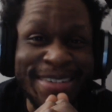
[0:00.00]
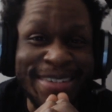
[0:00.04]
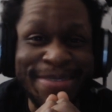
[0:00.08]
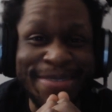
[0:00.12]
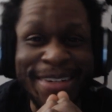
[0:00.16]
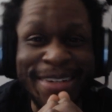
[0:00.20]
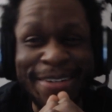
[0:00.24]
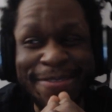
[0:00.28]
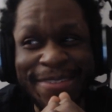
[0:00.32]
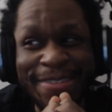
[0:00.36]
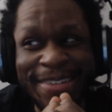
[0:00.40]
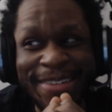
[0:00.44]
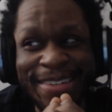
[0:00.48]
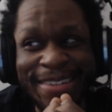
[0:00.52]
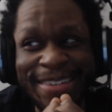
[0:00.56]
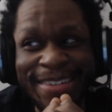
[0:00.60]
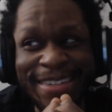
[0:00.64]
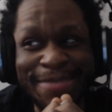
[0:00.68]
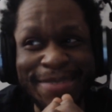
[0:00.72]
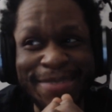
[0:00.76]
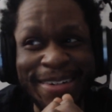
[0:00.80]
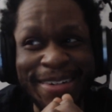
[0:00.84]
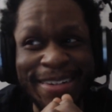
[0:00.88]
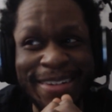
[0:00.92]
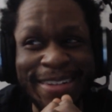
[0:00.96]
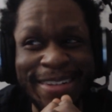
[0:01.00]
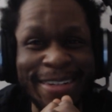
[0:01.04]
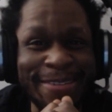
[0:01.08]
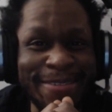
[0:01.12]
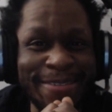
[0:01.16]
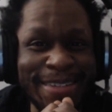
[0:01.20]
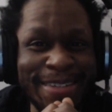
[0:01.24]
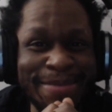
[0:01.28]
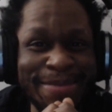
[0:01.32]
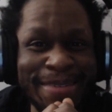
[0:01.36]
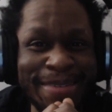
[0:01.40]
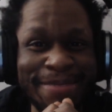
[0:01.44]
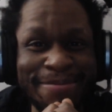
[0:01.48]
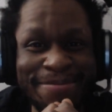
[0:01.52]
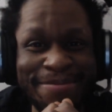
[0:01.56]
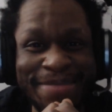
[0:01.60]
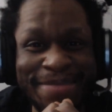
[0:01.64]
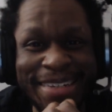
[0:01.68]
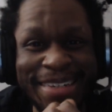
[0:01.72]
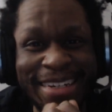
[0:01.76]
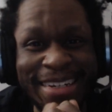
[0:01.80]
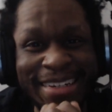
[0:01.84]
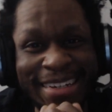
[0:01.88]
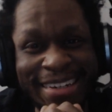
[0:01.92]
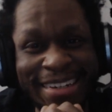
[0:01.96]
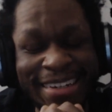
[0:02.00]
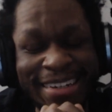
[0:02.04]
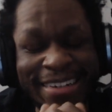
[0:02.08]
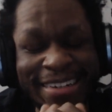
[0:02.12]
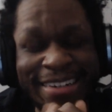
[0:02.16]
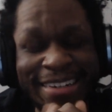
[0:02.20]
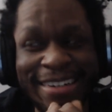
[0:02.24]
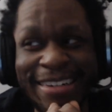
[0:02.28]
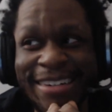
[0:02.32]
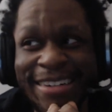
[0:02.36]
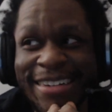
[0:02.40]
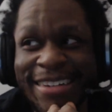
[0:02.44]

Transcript: some I have finished, some I love, some I'm kind of on.